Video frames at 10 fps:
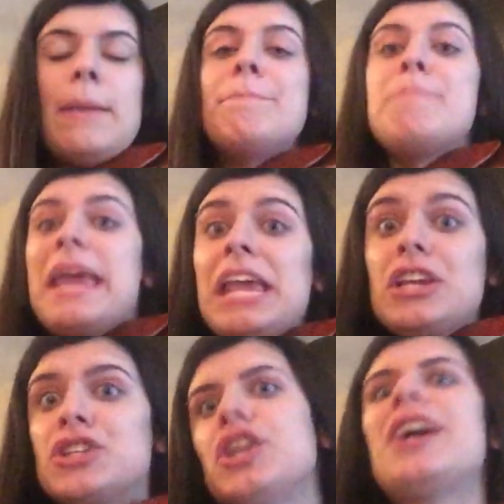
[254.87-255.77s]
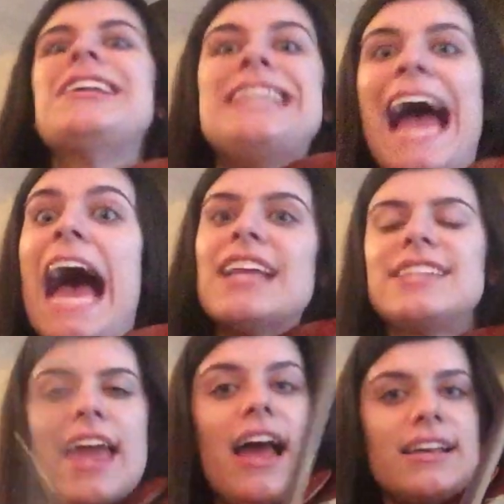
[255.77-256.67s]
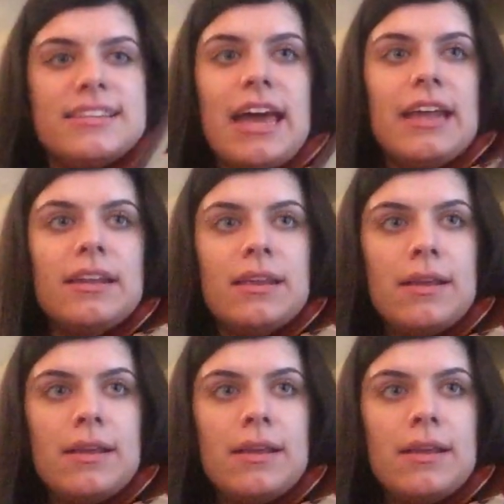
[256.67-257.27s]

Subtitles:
Make sure not to accent